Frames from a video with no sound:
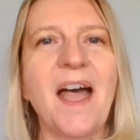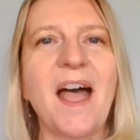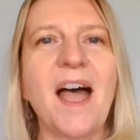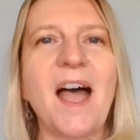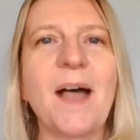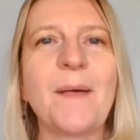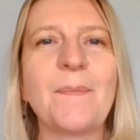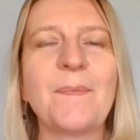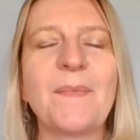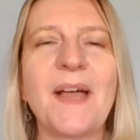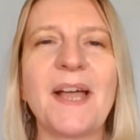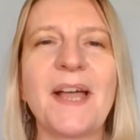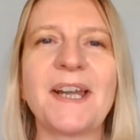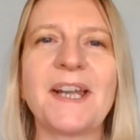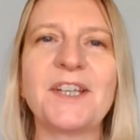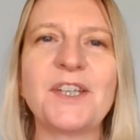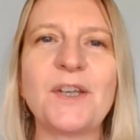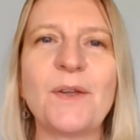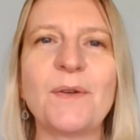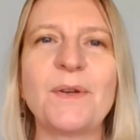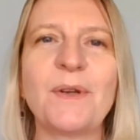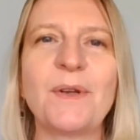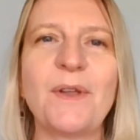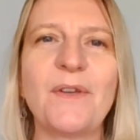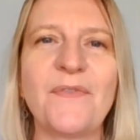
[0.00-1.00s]
And I
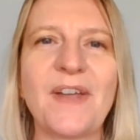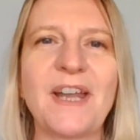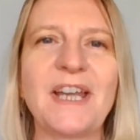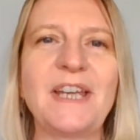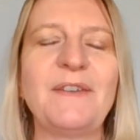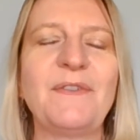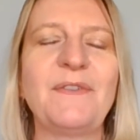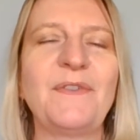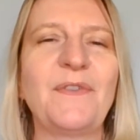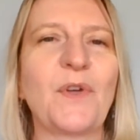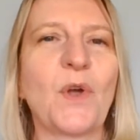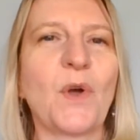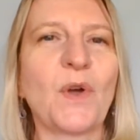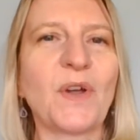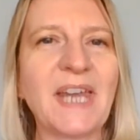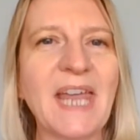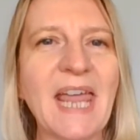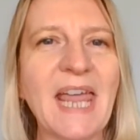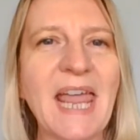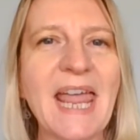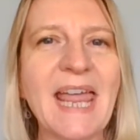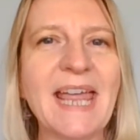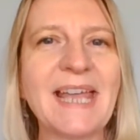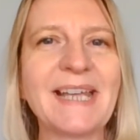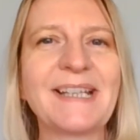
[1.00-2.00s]
don't know if any of you've got
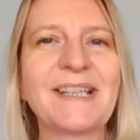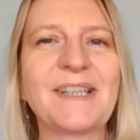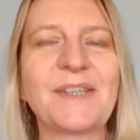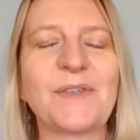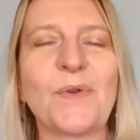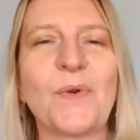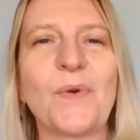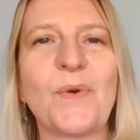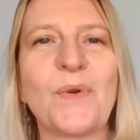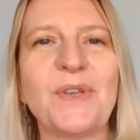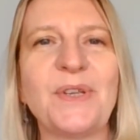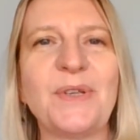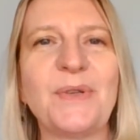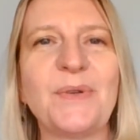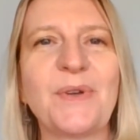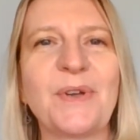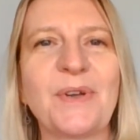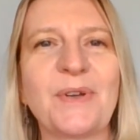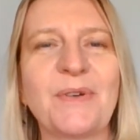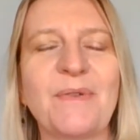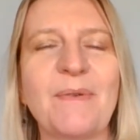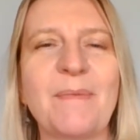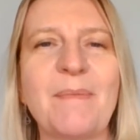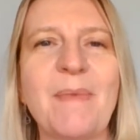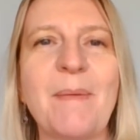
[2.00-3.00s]
kids or you
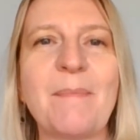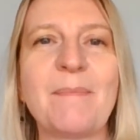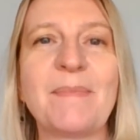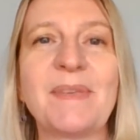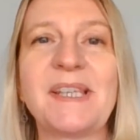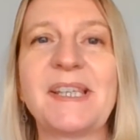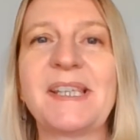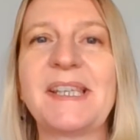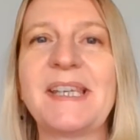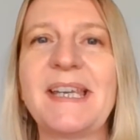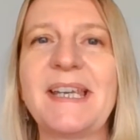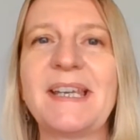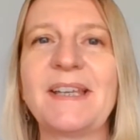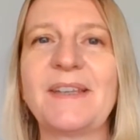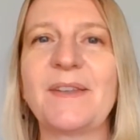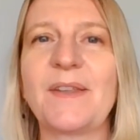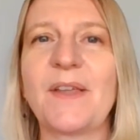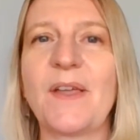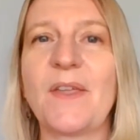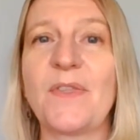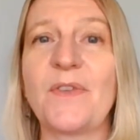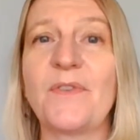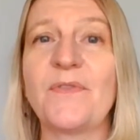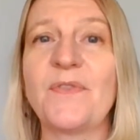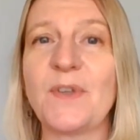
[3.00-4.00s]
can remember seeing
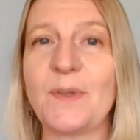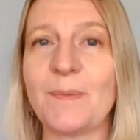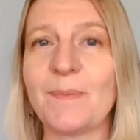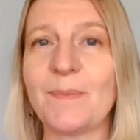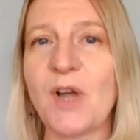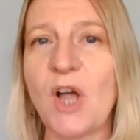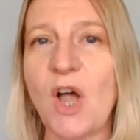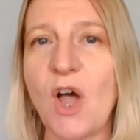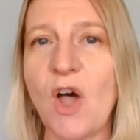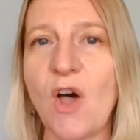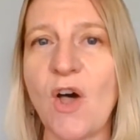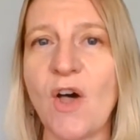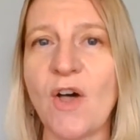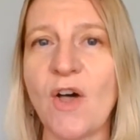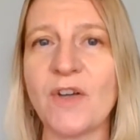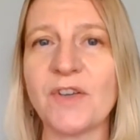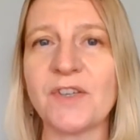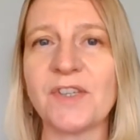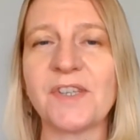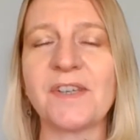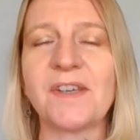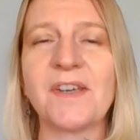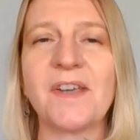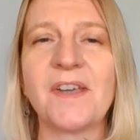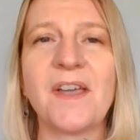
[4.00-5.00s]
the film
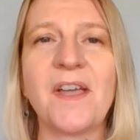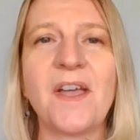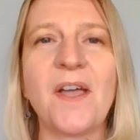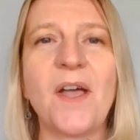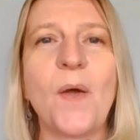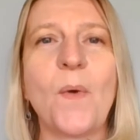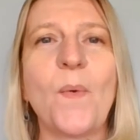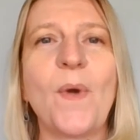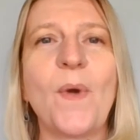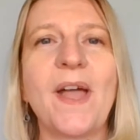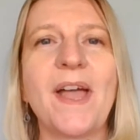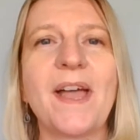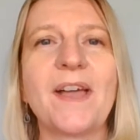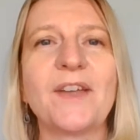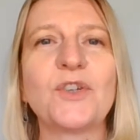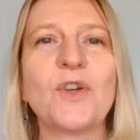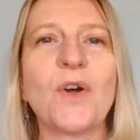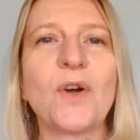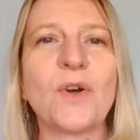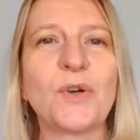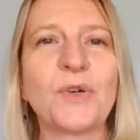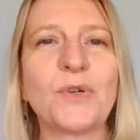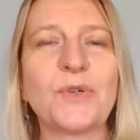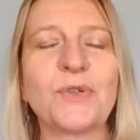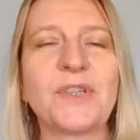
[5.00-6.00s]
Cars, where
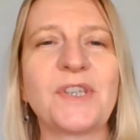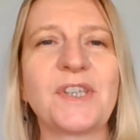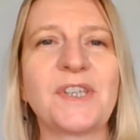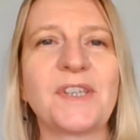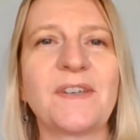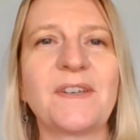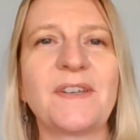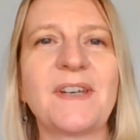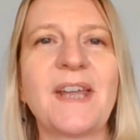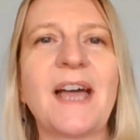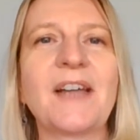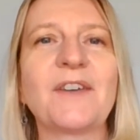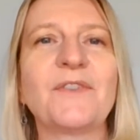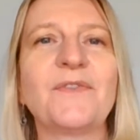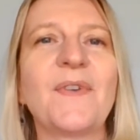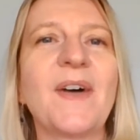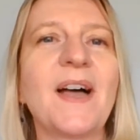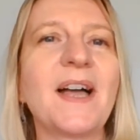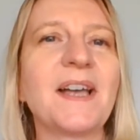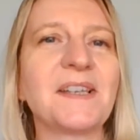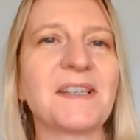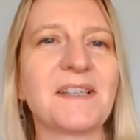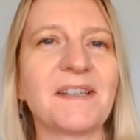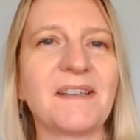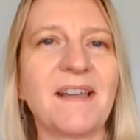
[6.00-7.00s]
Doc Hudson
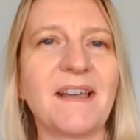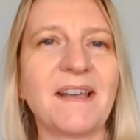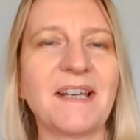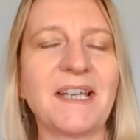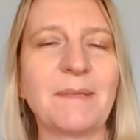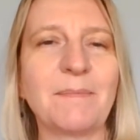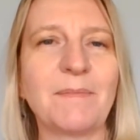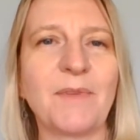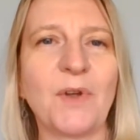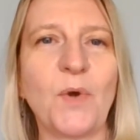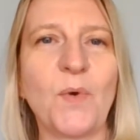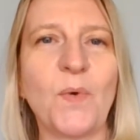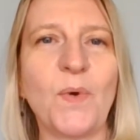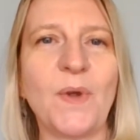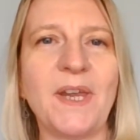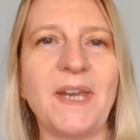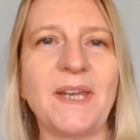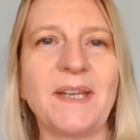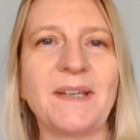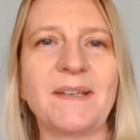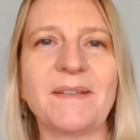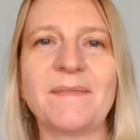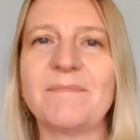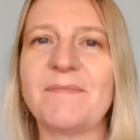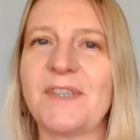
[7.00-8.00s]
advised Lightning
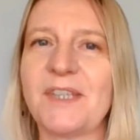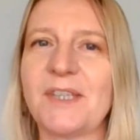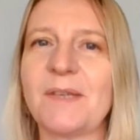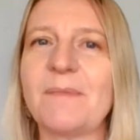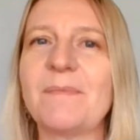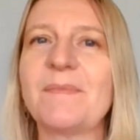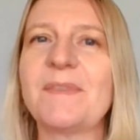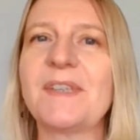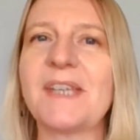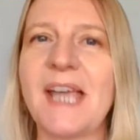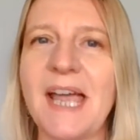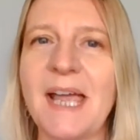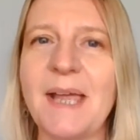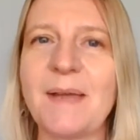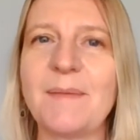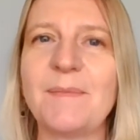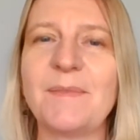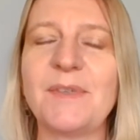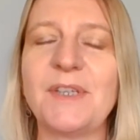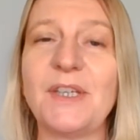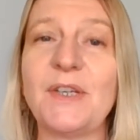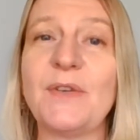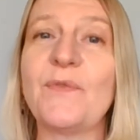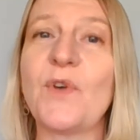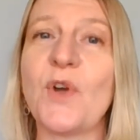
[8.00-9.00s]
McQueen,
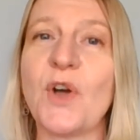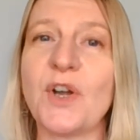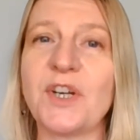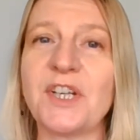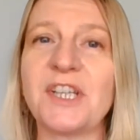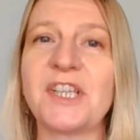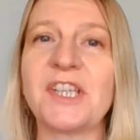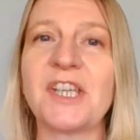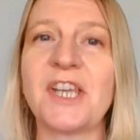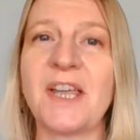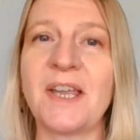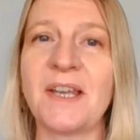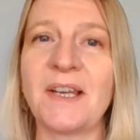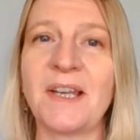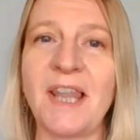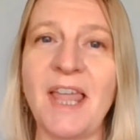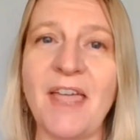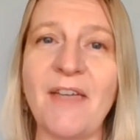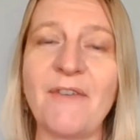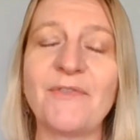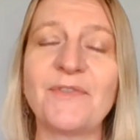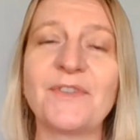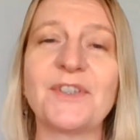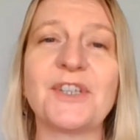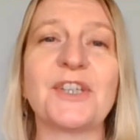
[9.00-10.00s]
sometimes you've got to turn
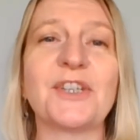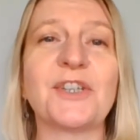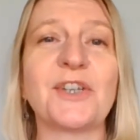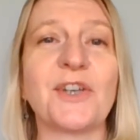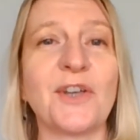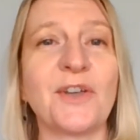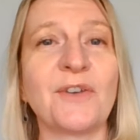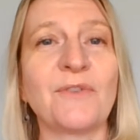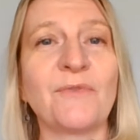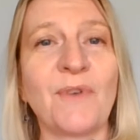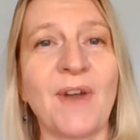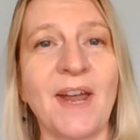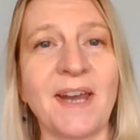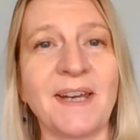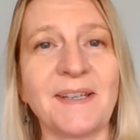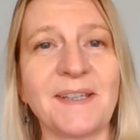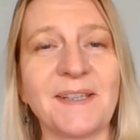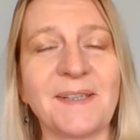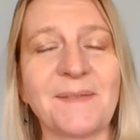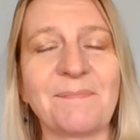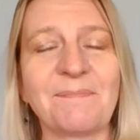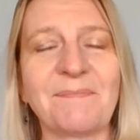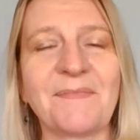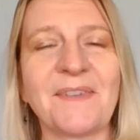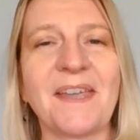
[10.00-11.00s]
left to turn
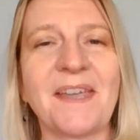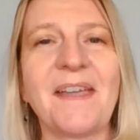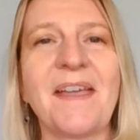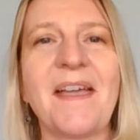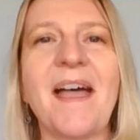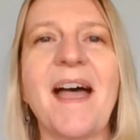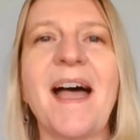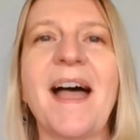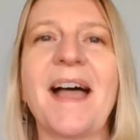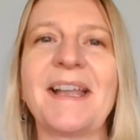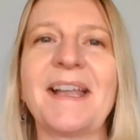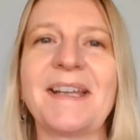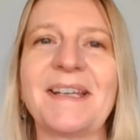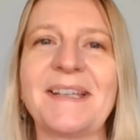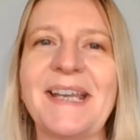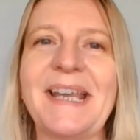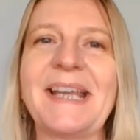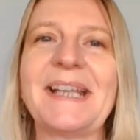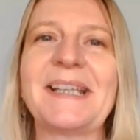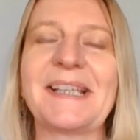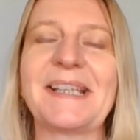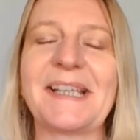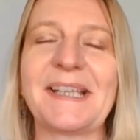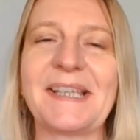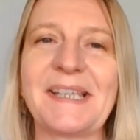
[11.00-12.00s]
right. And
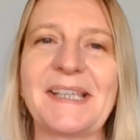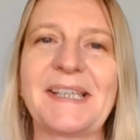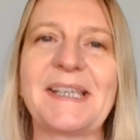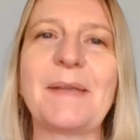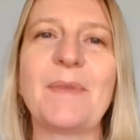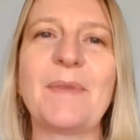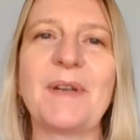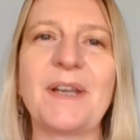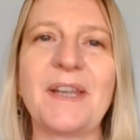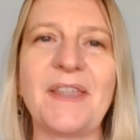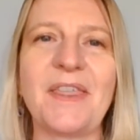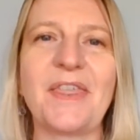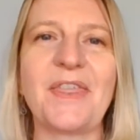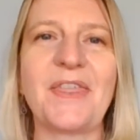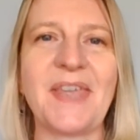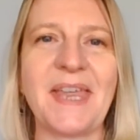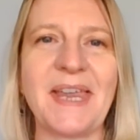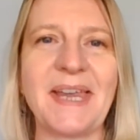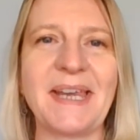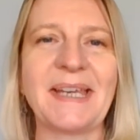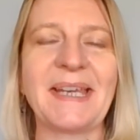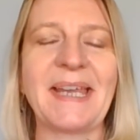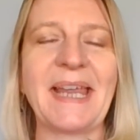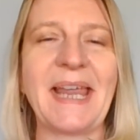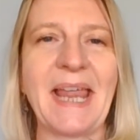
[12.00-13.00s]
it's a similar
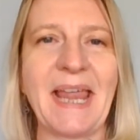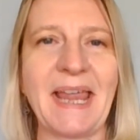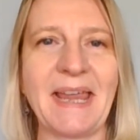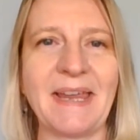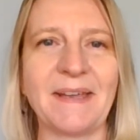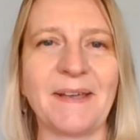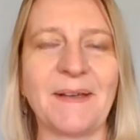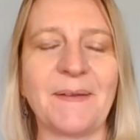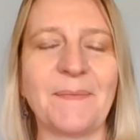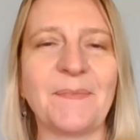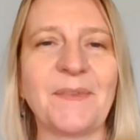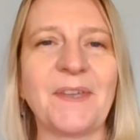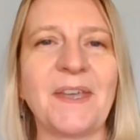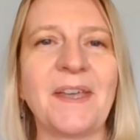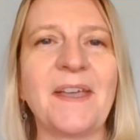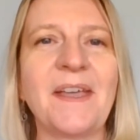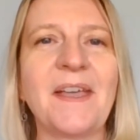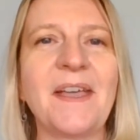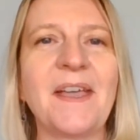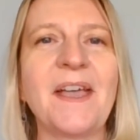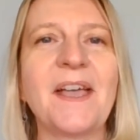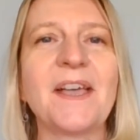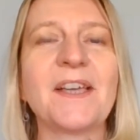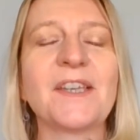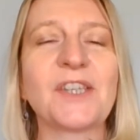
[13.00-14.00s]
thing here.
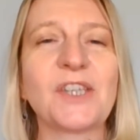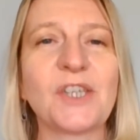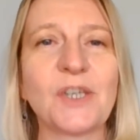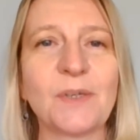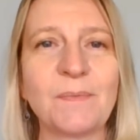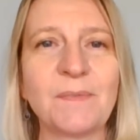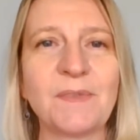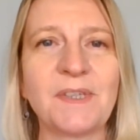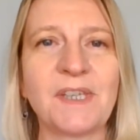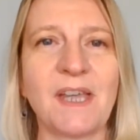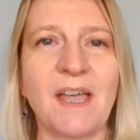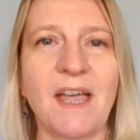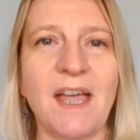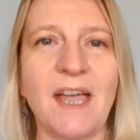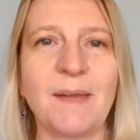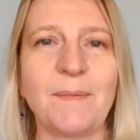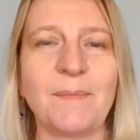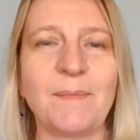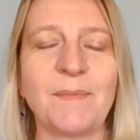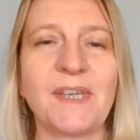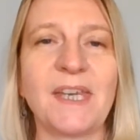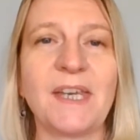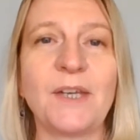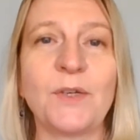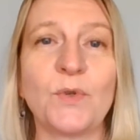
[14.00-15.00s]

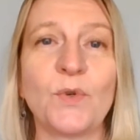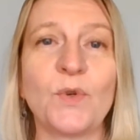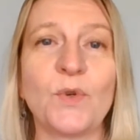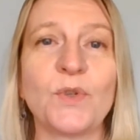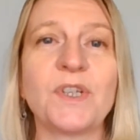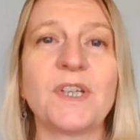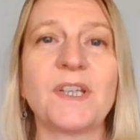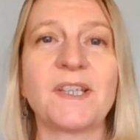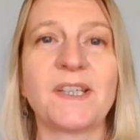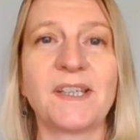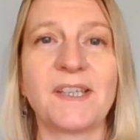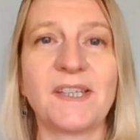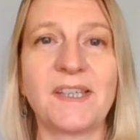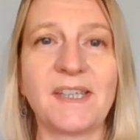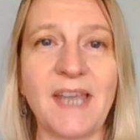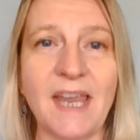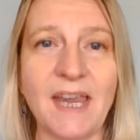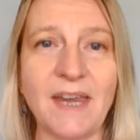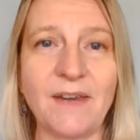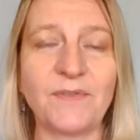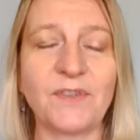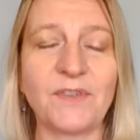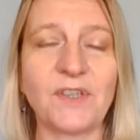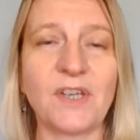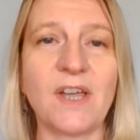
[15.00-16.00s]
Sometimes, in order to
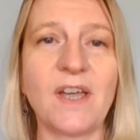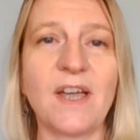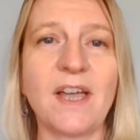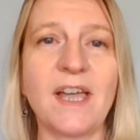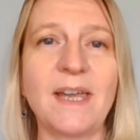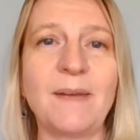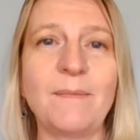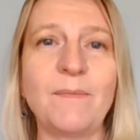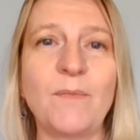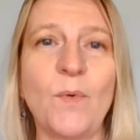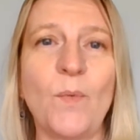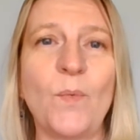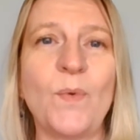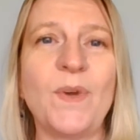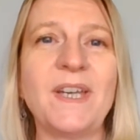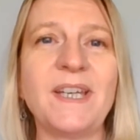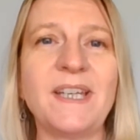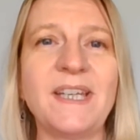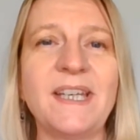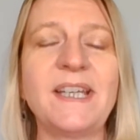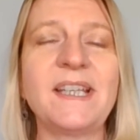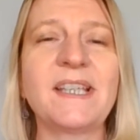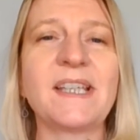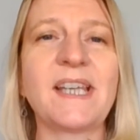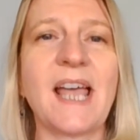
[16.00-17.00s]
save time, we
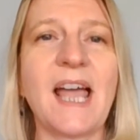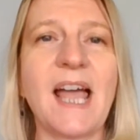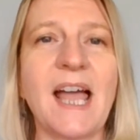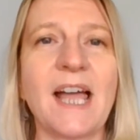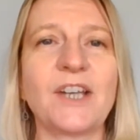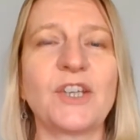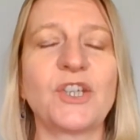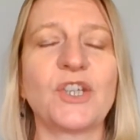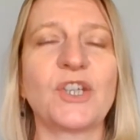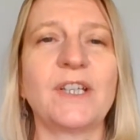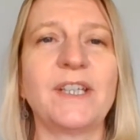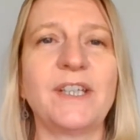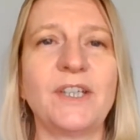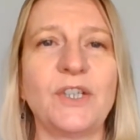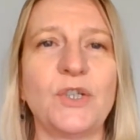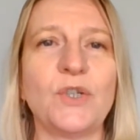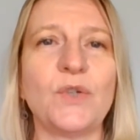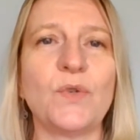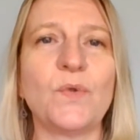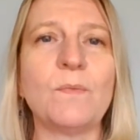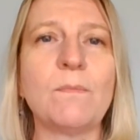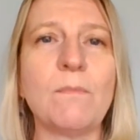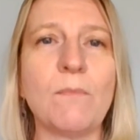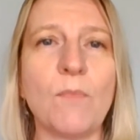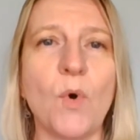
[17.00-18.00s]
need to actually
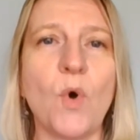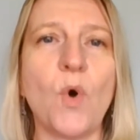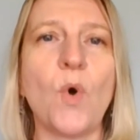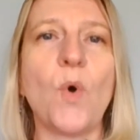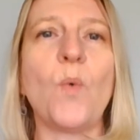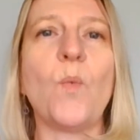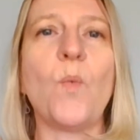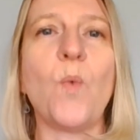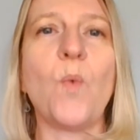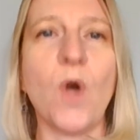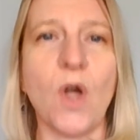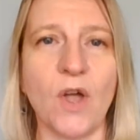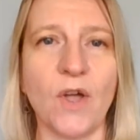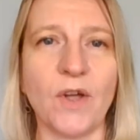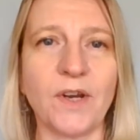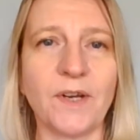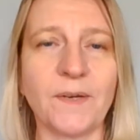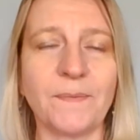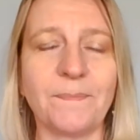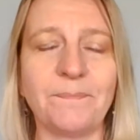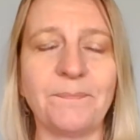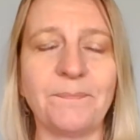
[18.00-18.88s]
do more work.